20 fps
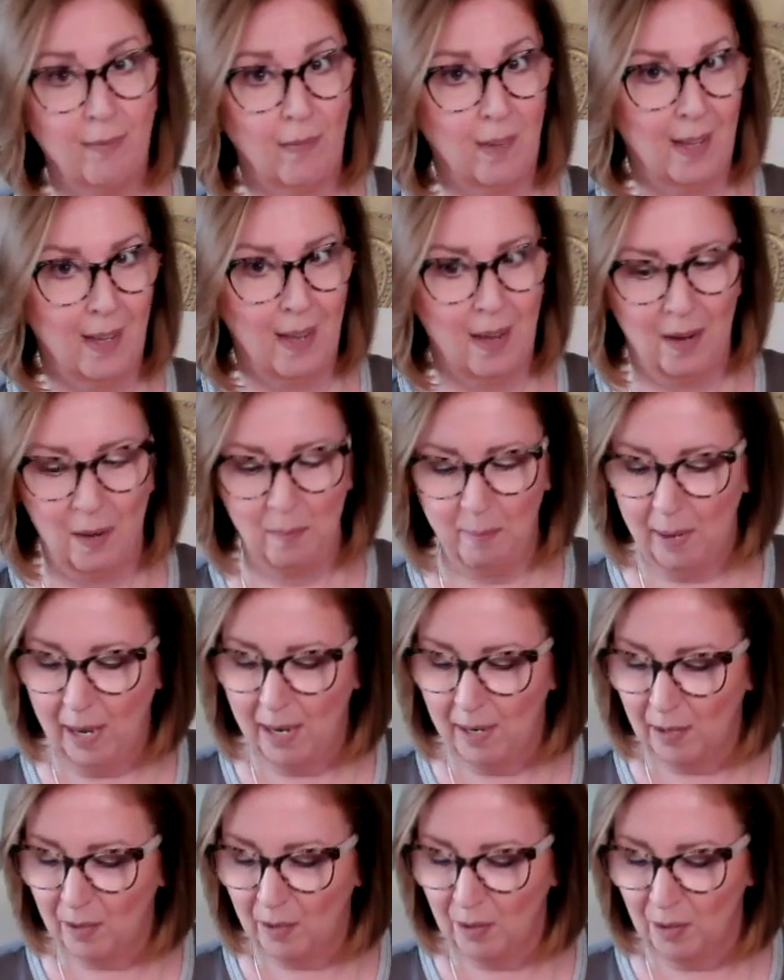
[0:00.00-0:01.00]
King of
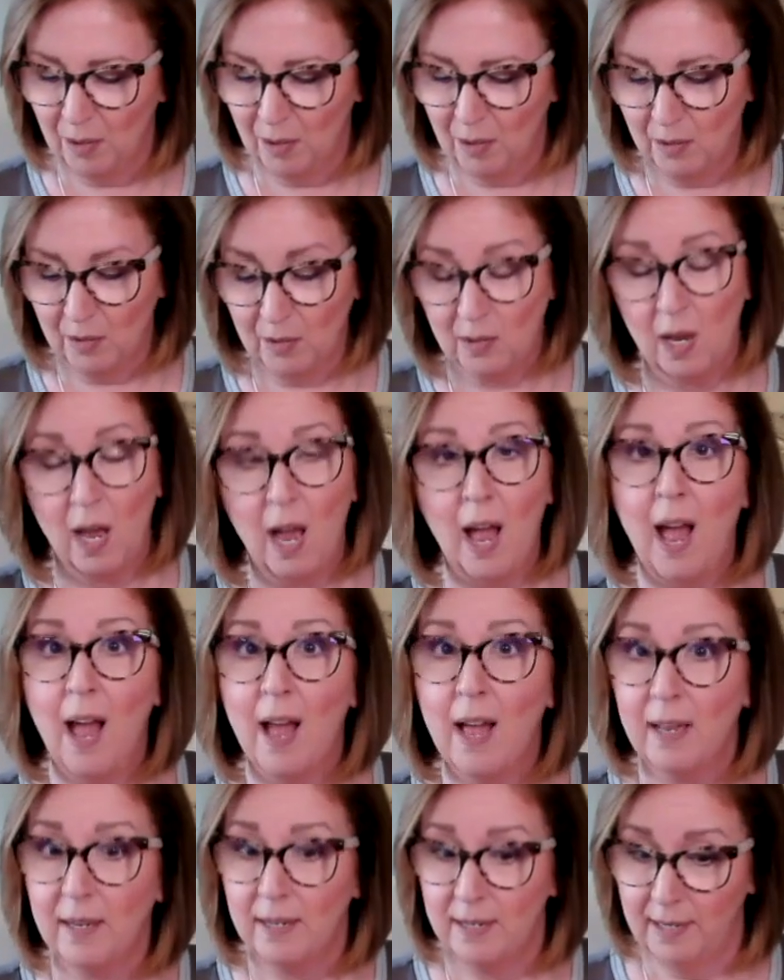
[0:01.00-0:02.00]
Pentacles,
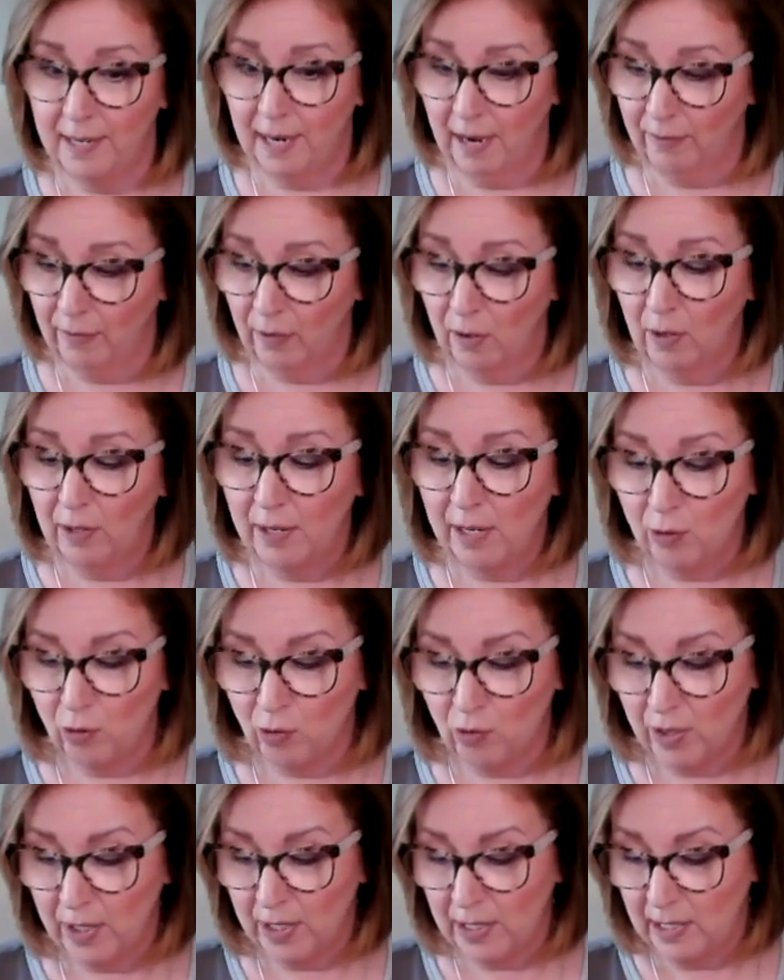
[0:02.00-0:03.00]
Devil,
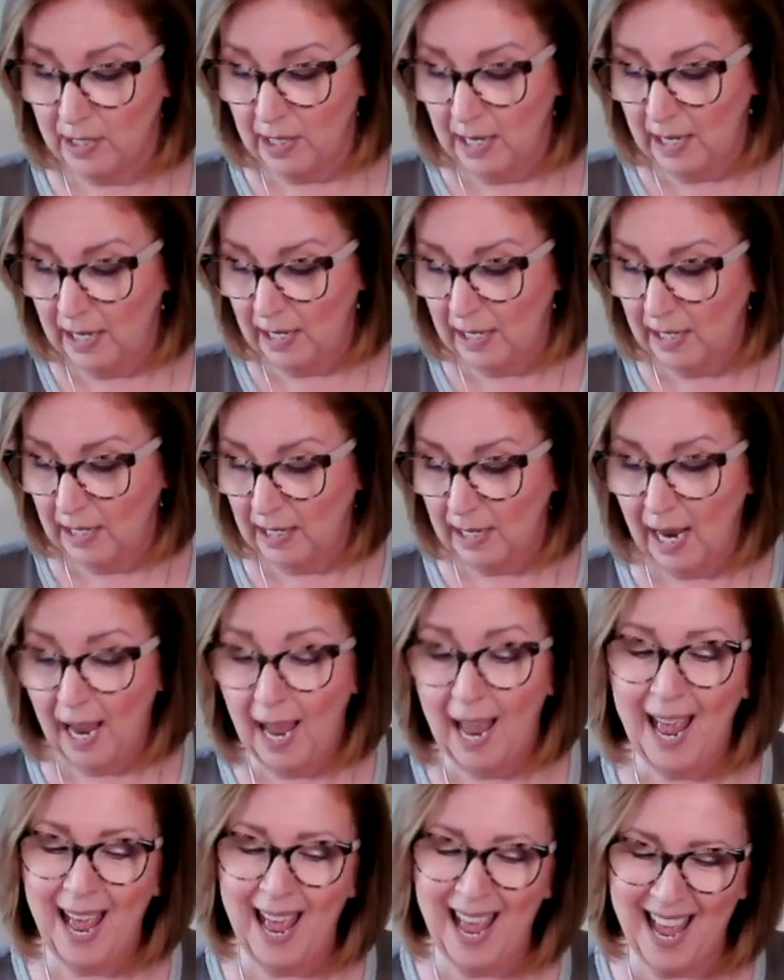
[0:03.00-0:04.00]
interesting,
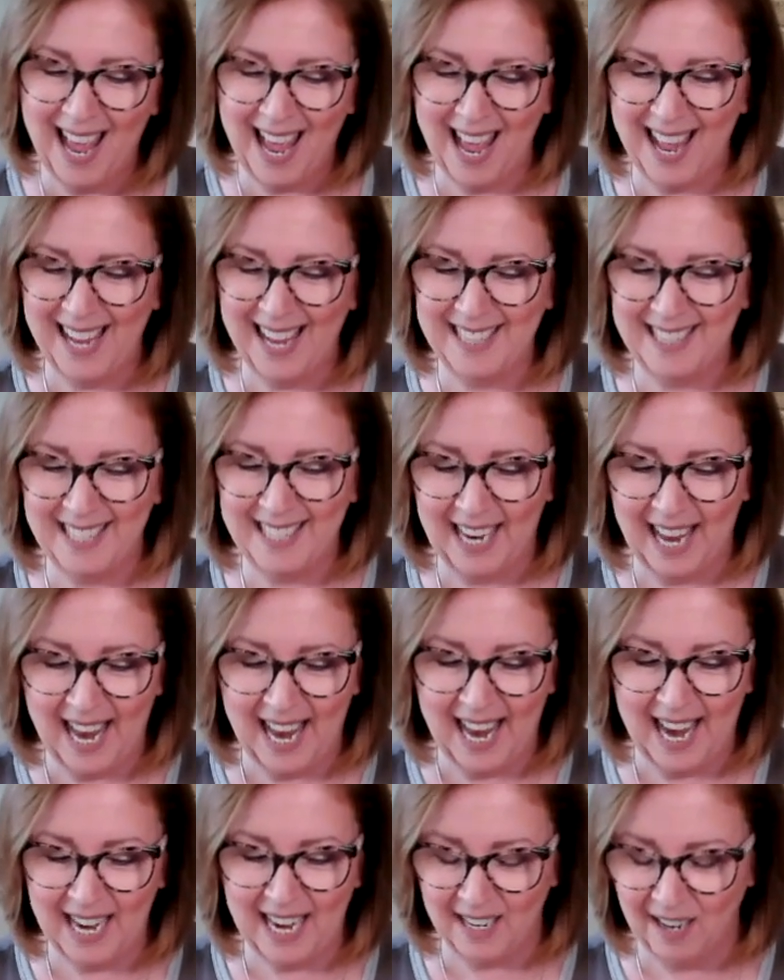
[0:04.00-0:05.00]
and the
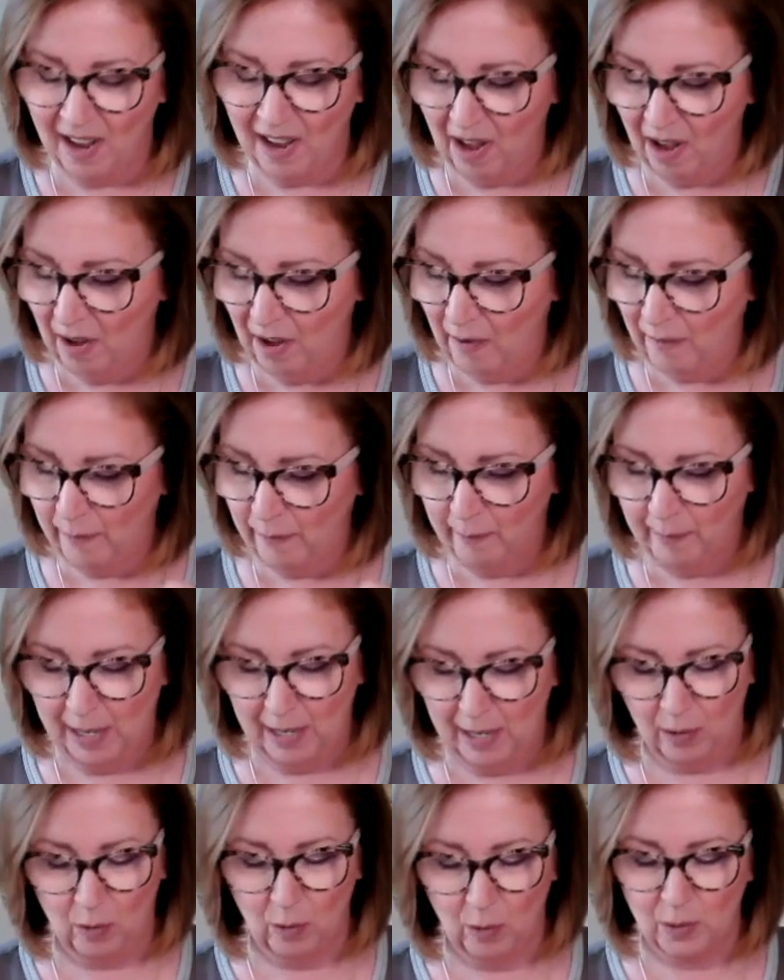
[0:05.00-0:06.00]
Eight of
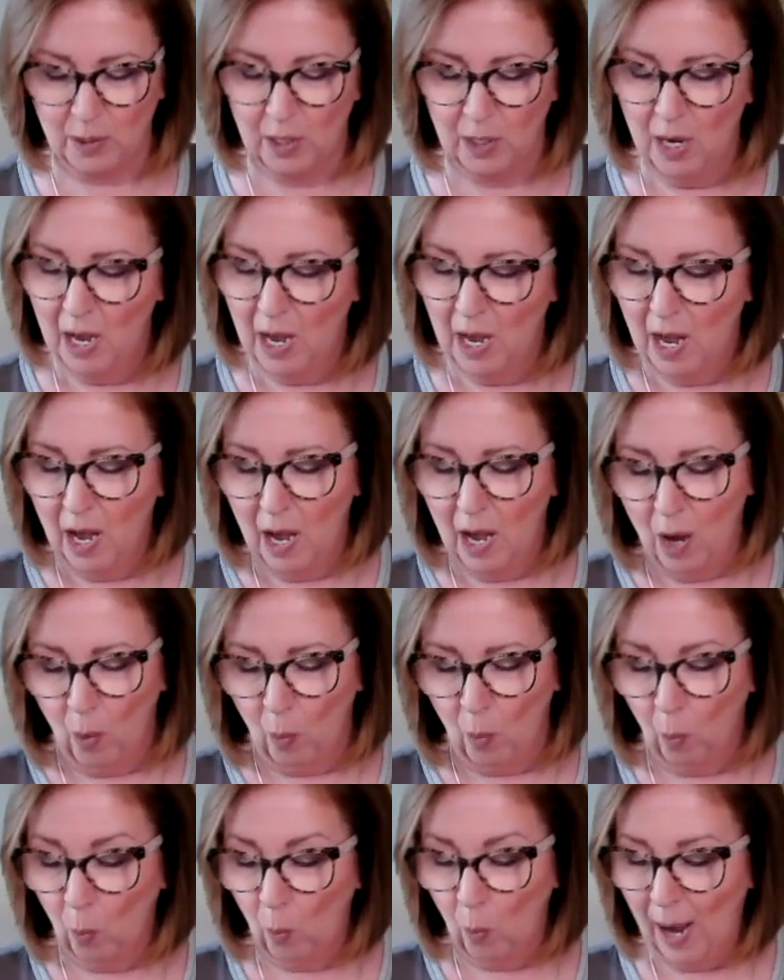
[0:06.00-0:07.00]
Pentacles.
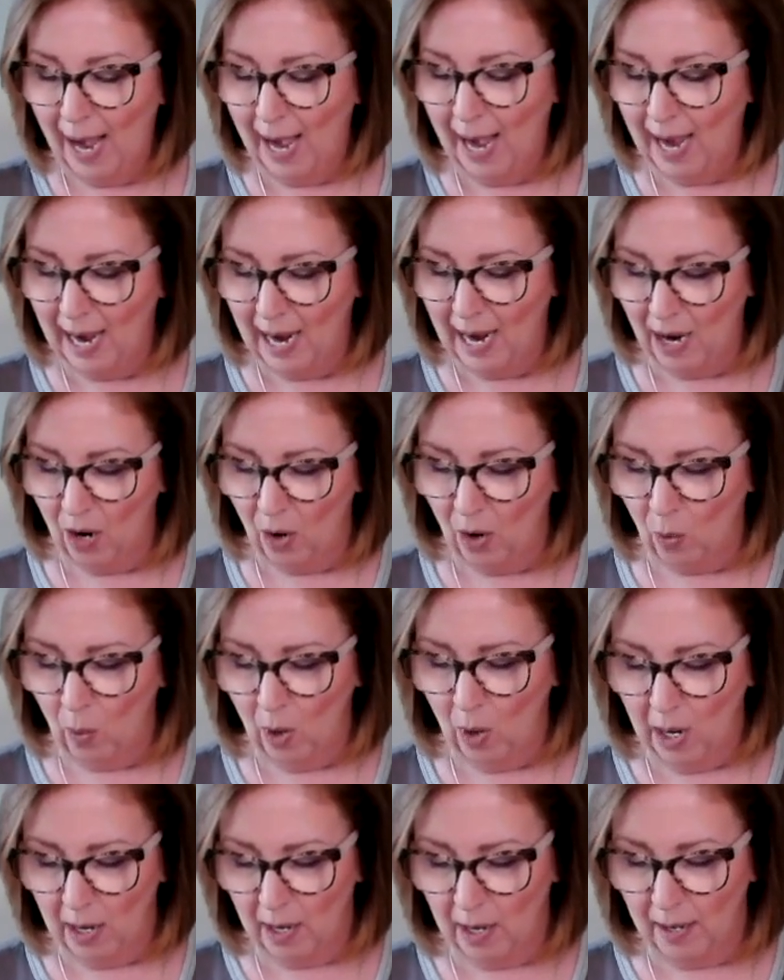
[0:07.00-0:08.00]
Wow.
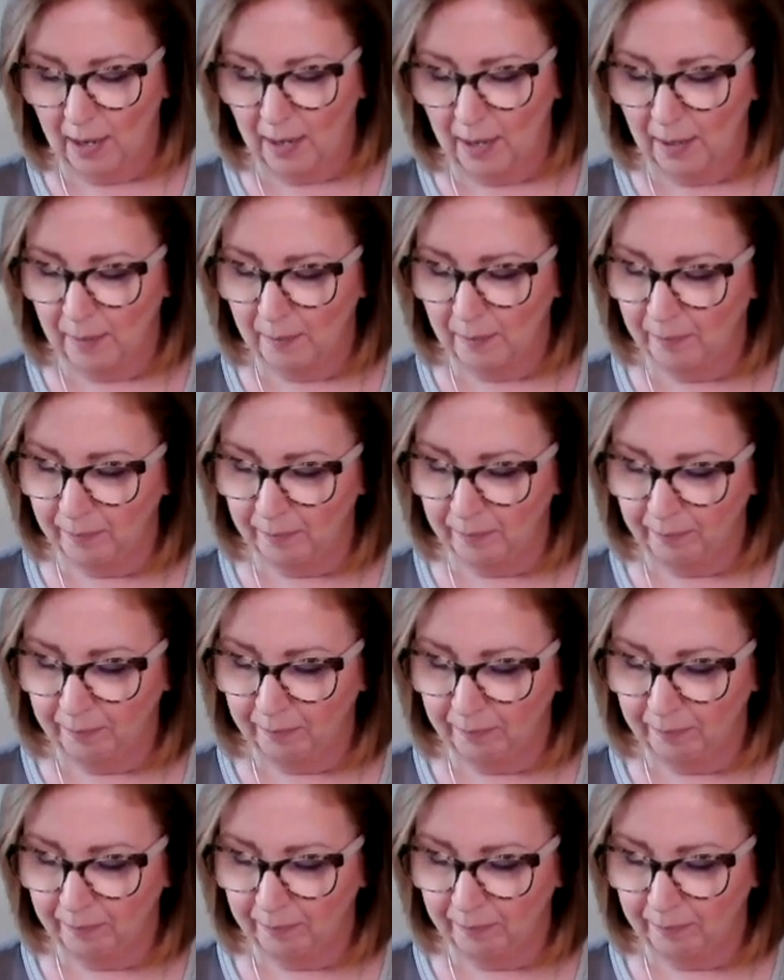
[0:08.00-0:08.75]
Um,